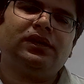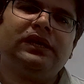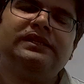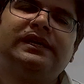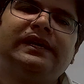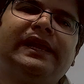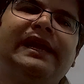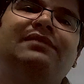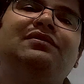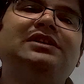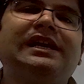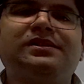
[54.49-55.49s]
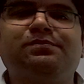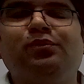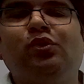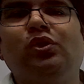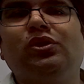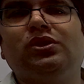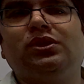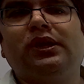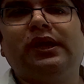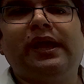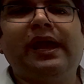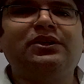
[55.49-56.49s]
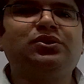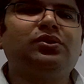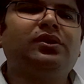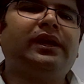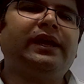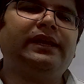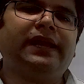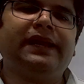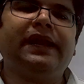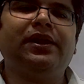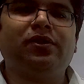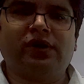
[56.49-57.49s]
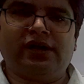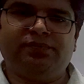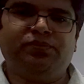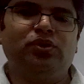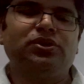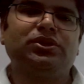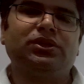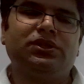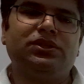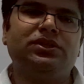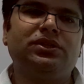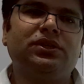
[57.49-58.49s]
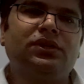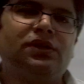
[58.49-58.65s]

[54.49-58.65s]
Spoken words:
is a gland which has both exocrine and endocrine portions,